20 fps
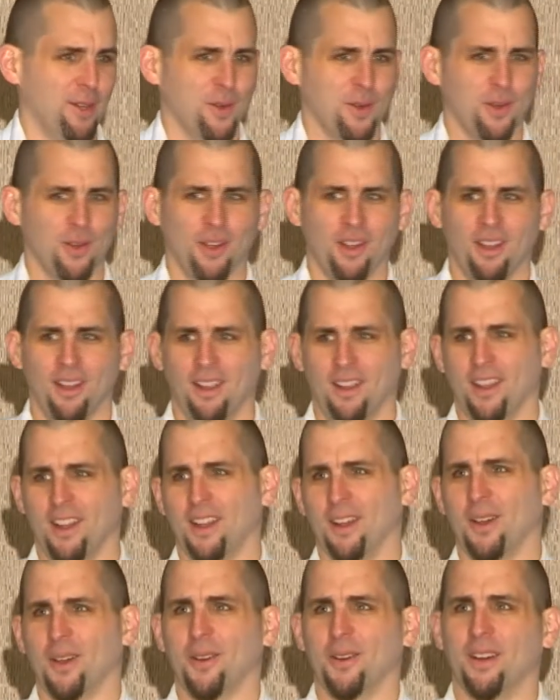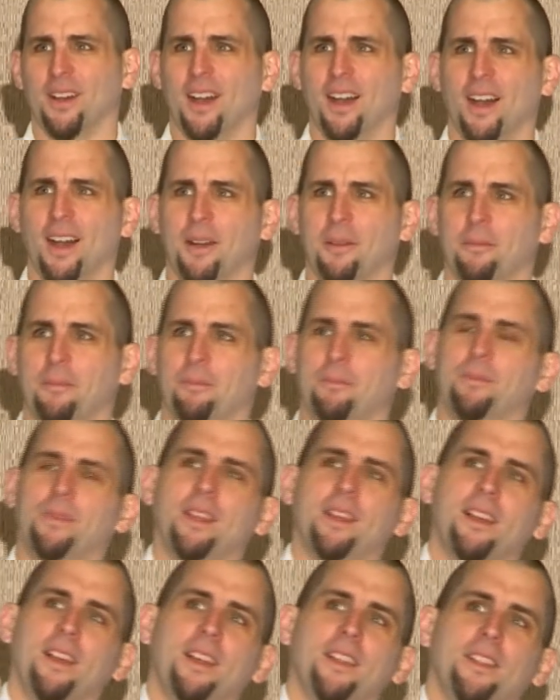or,
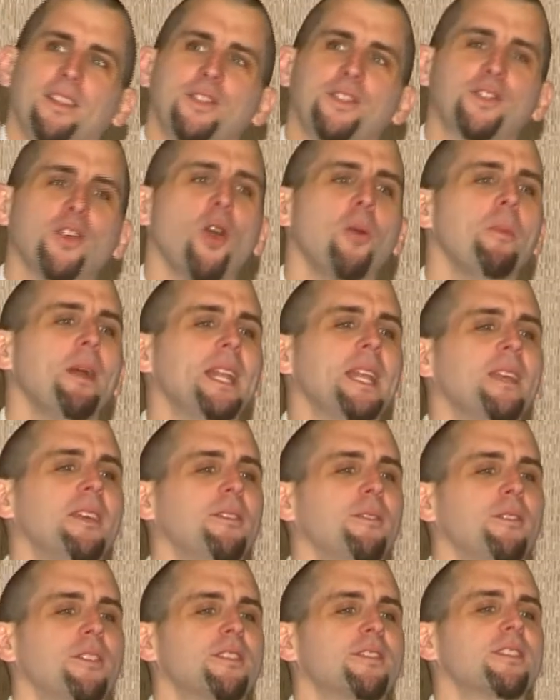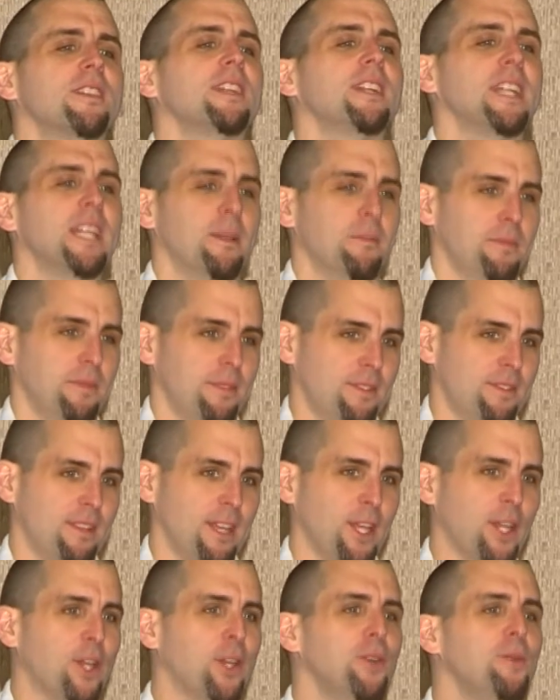there's so many synonyms
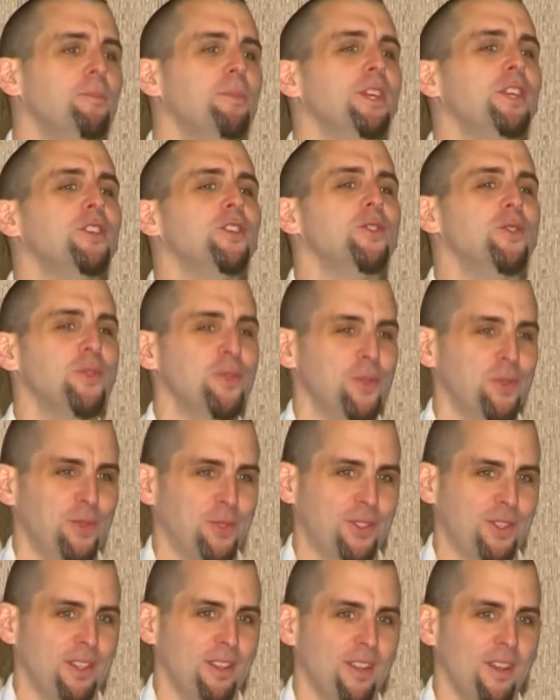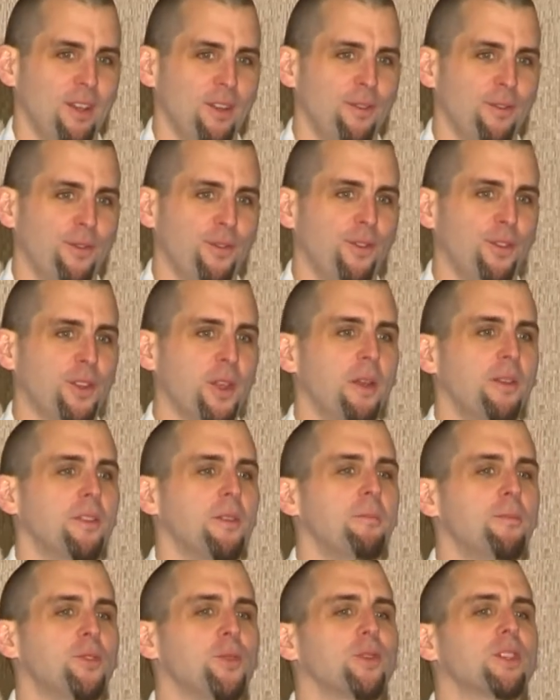that could be used
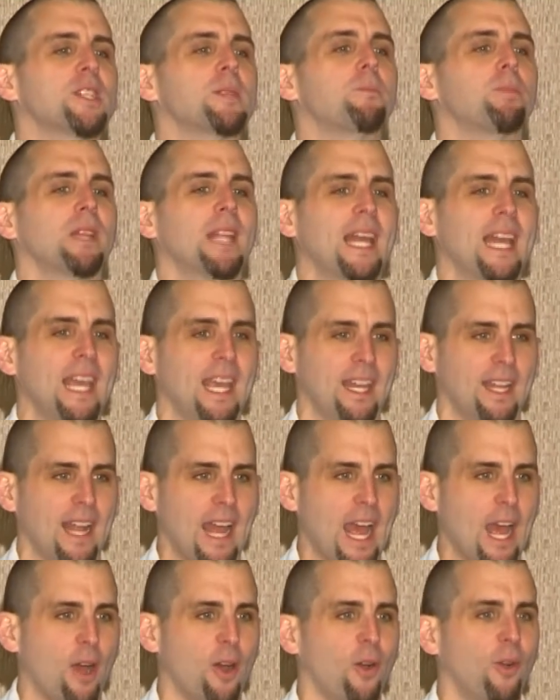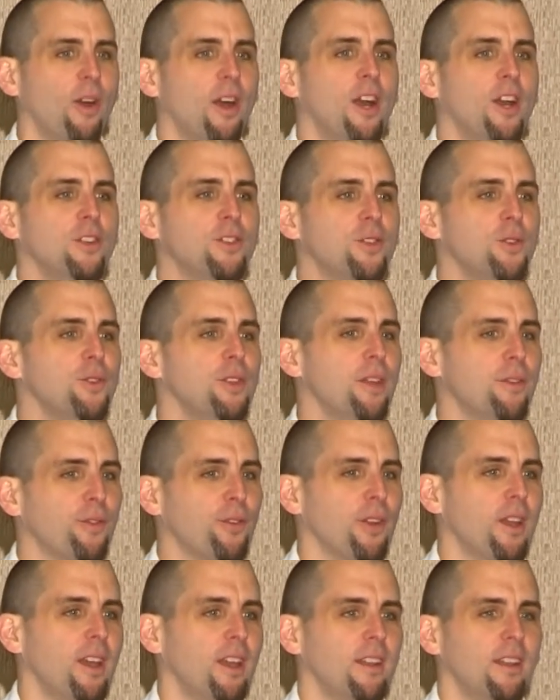to explain how two
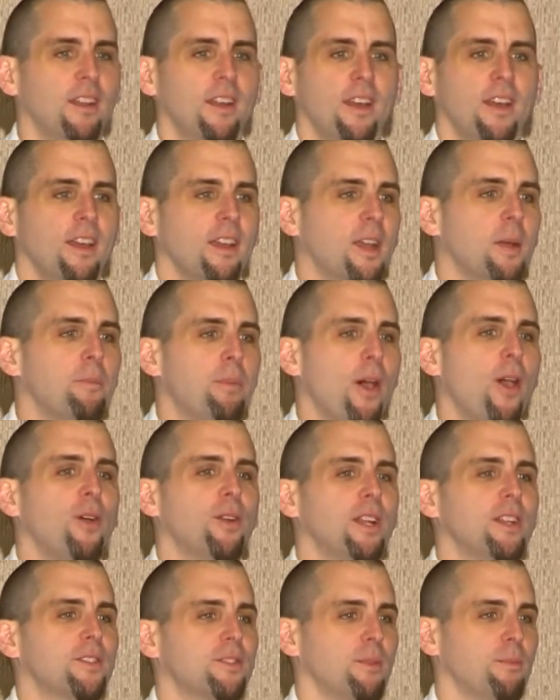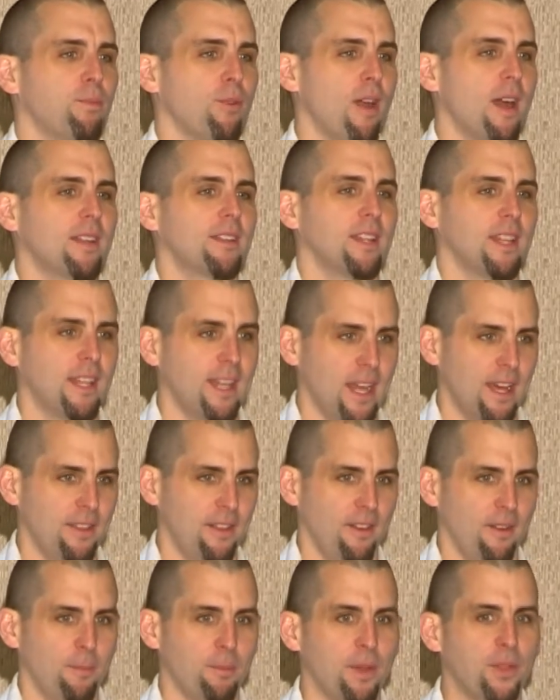different components are brought
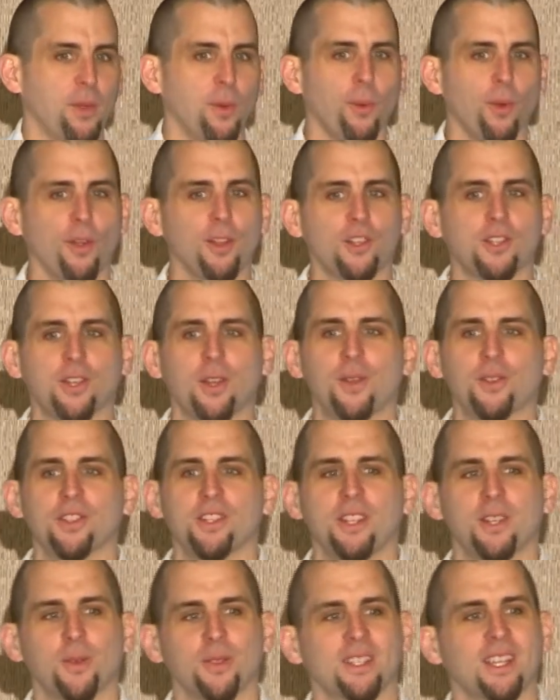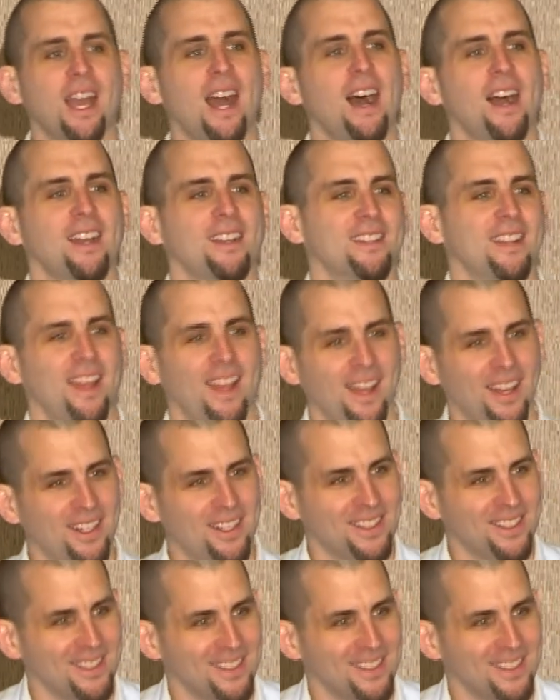together. But the word chosen here was cocktail.